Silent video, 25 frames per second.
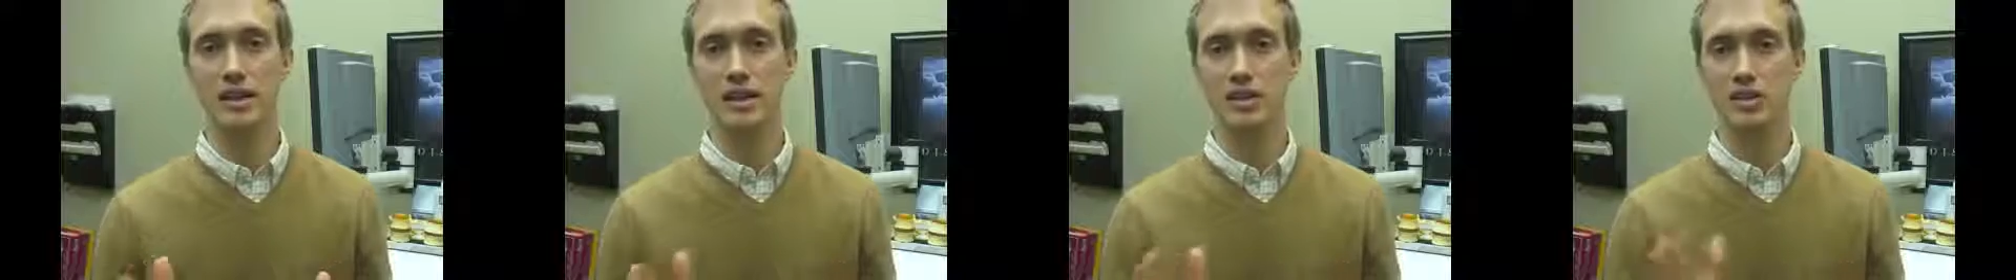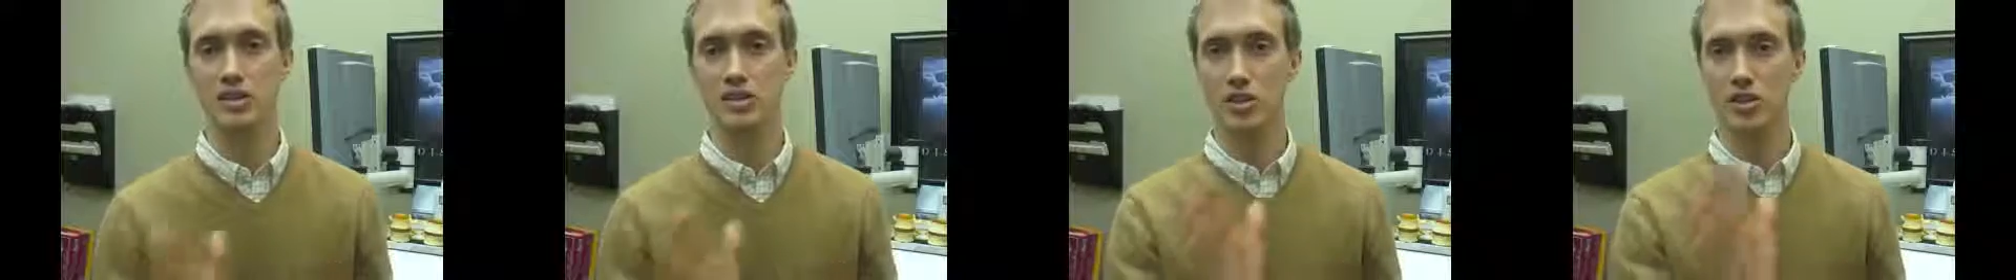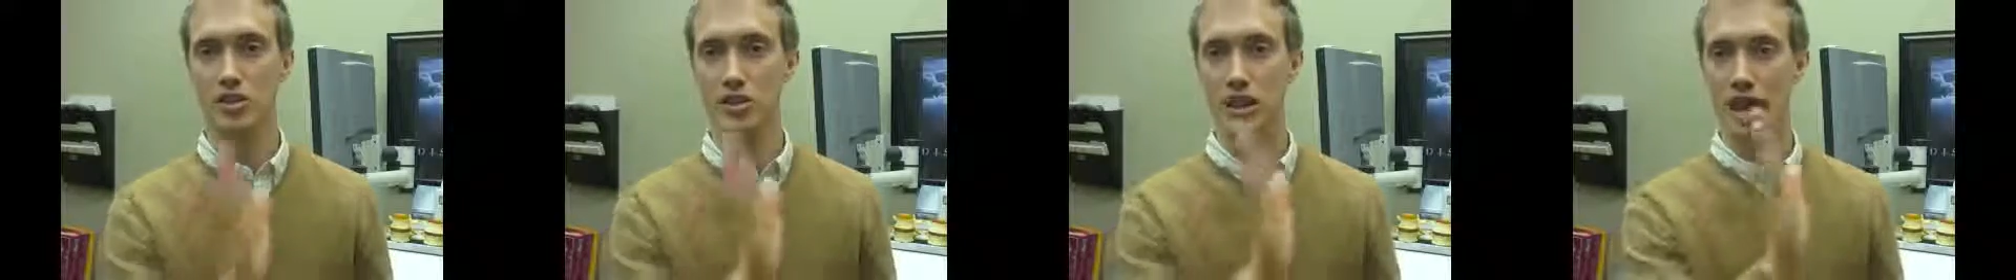And
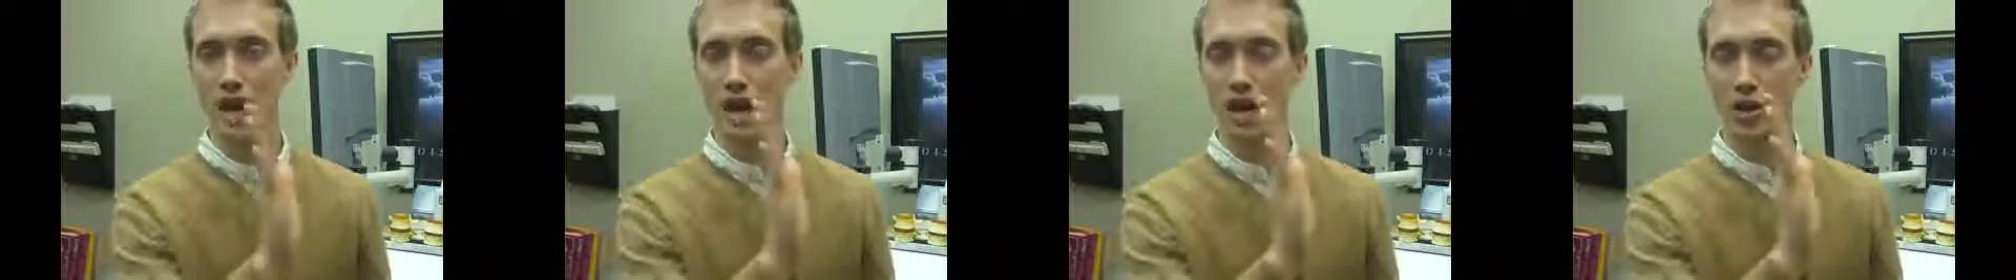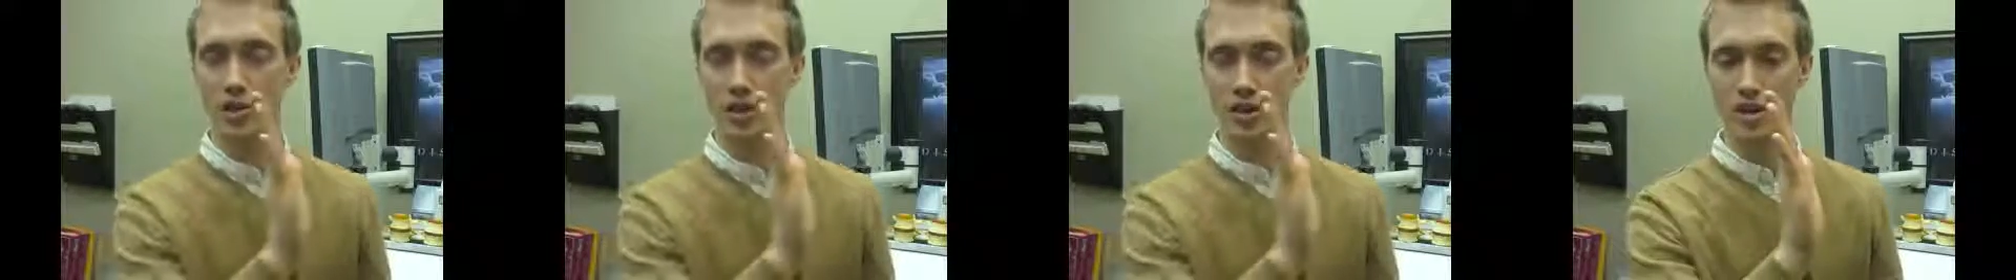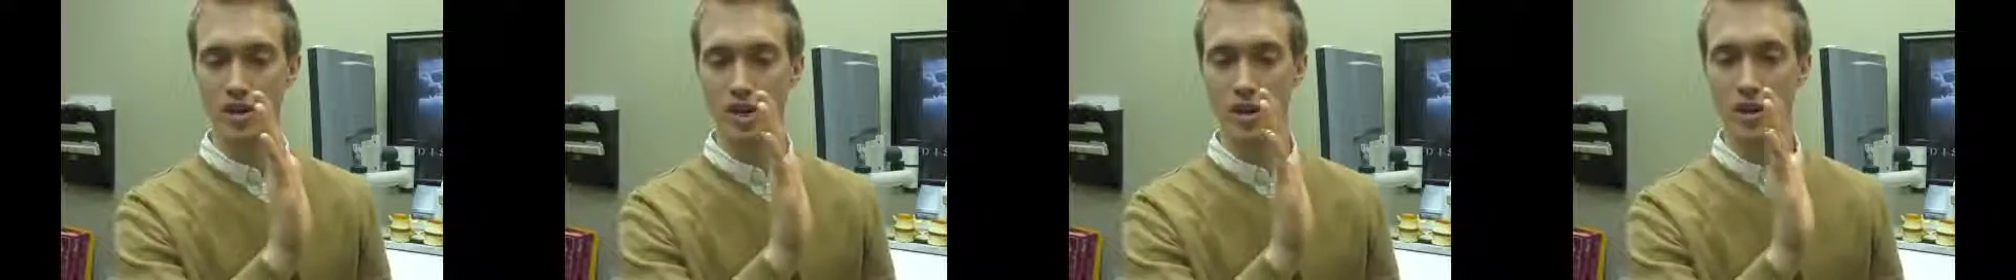so
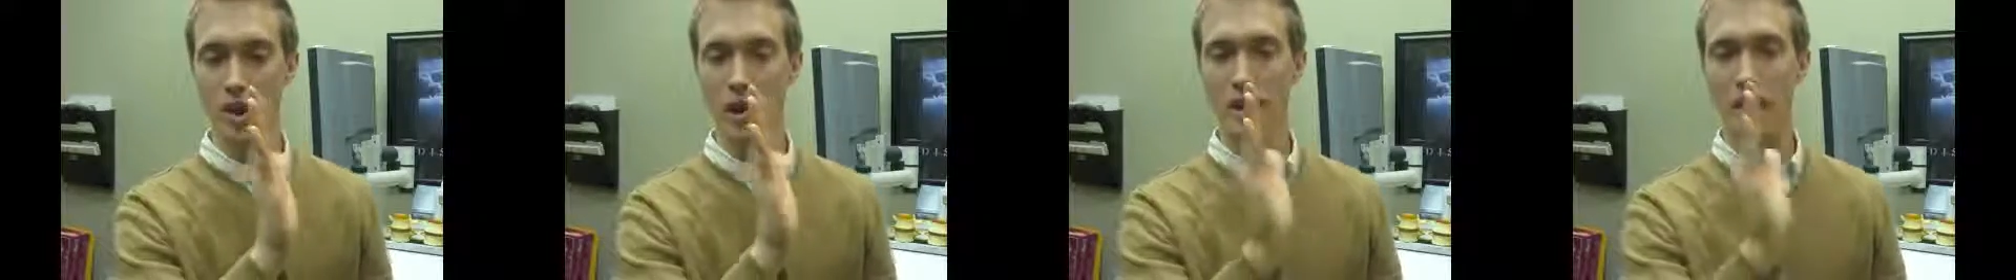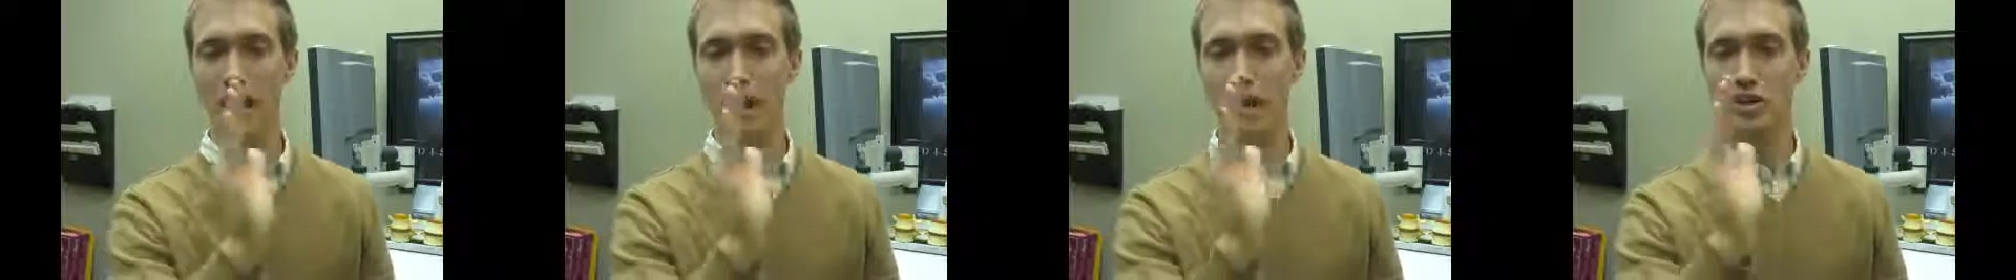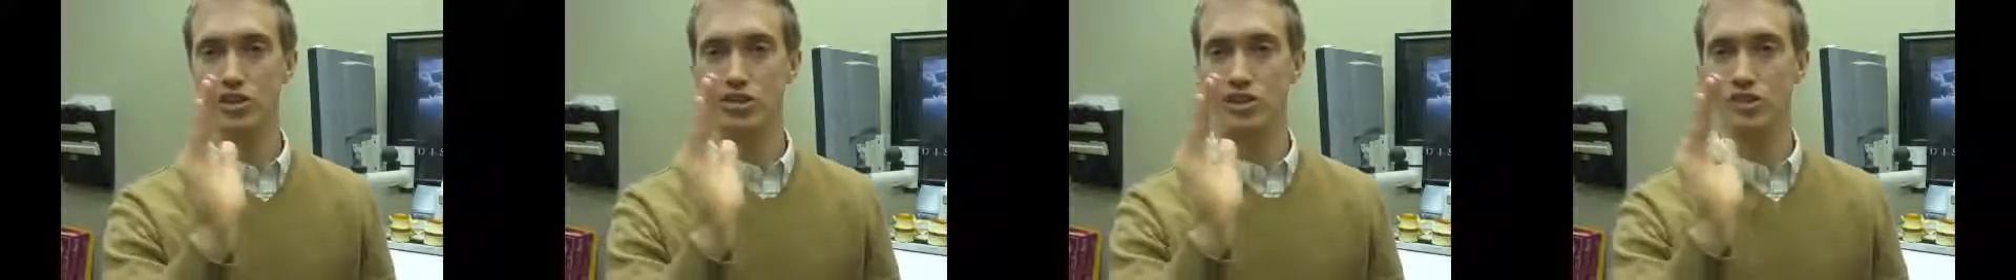now we know how
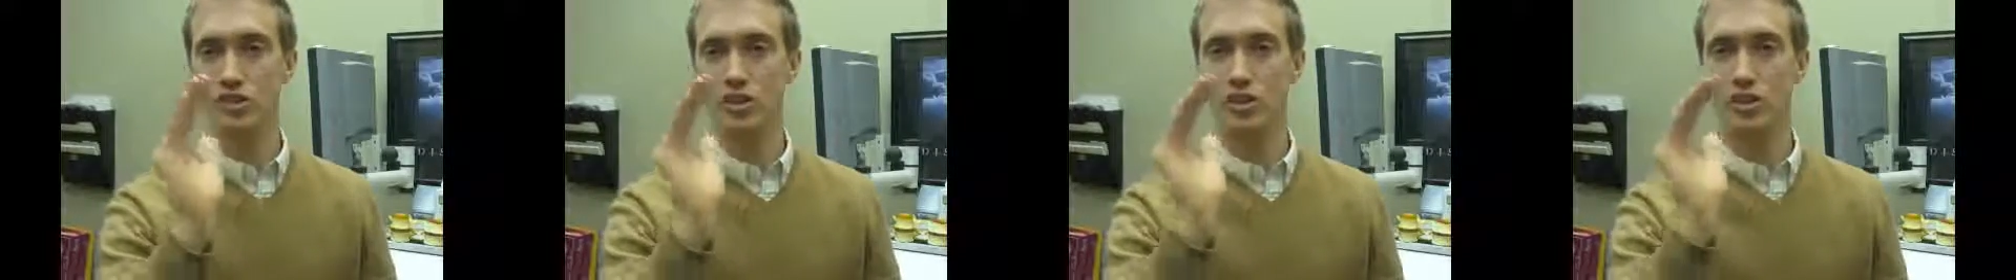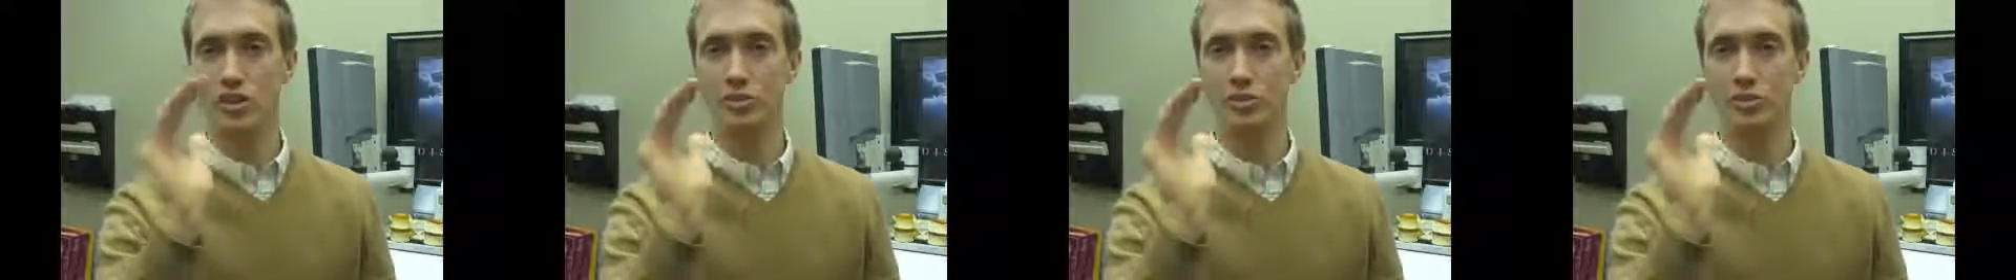to actually